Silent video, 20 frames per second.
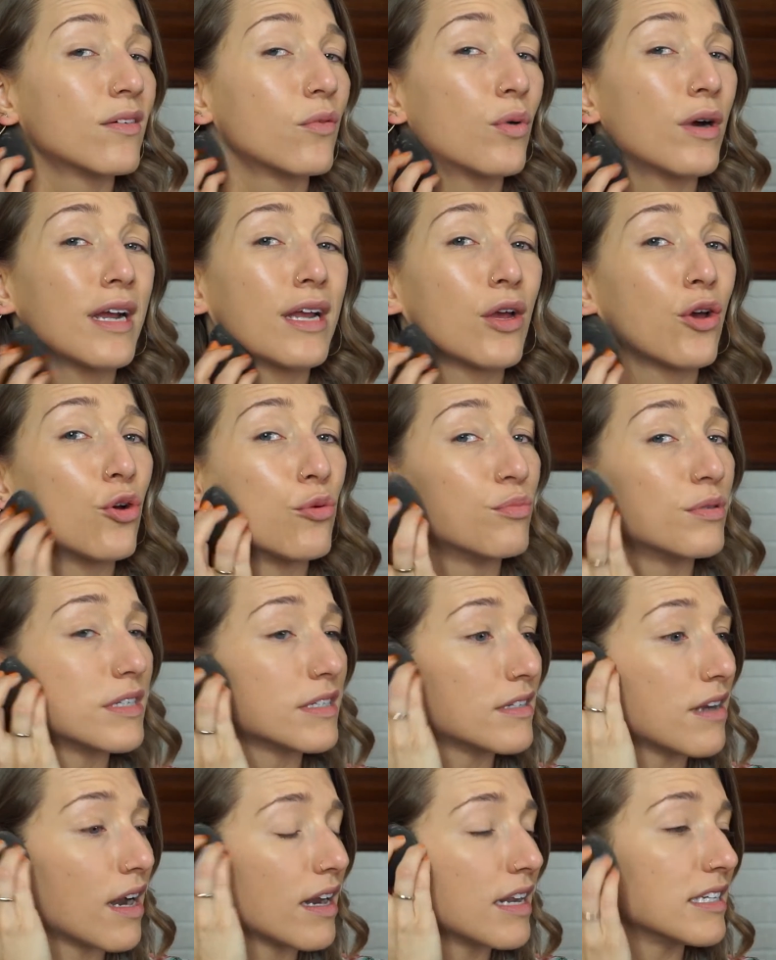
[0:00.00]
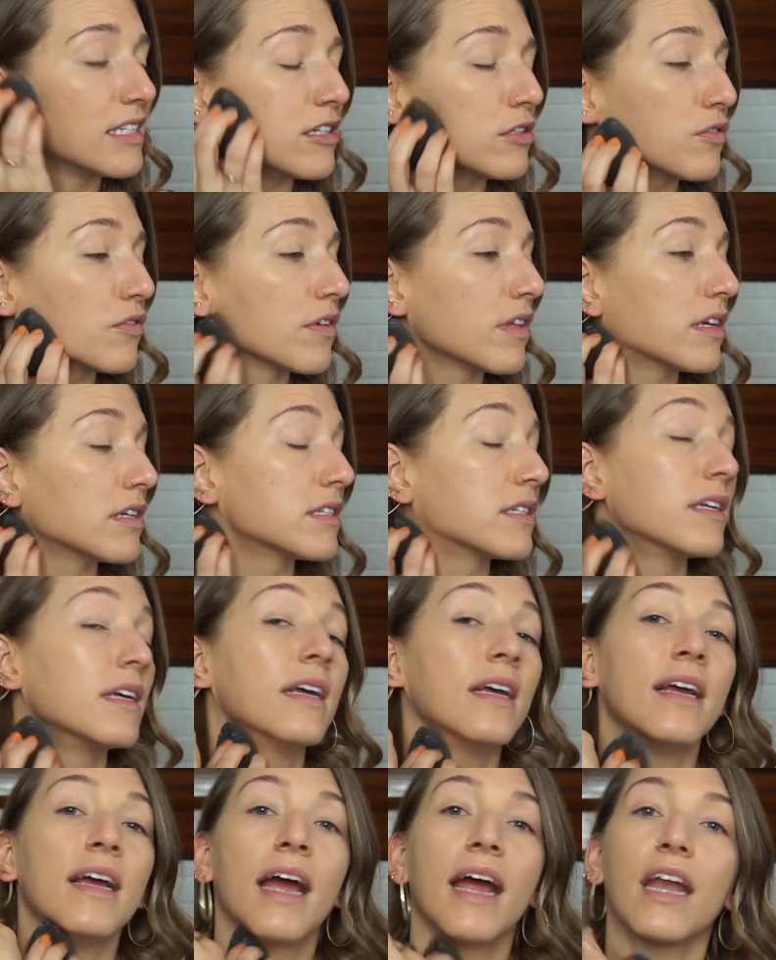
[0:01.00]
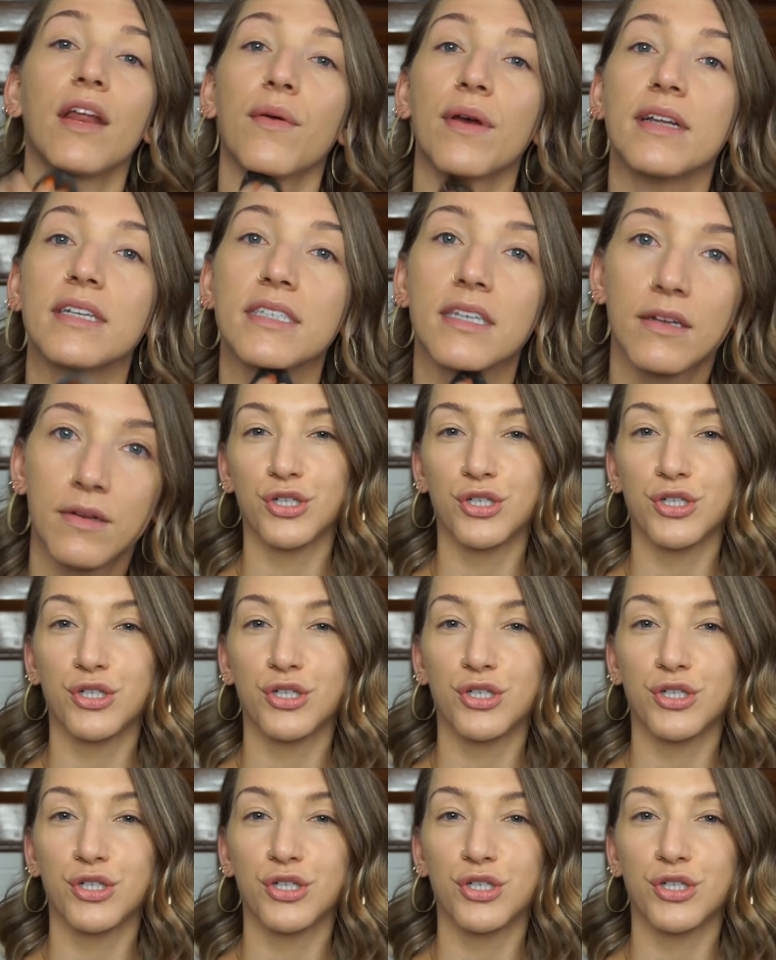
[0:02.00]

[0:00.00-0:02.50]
Wearing hoops is not ideal for this. Anyways,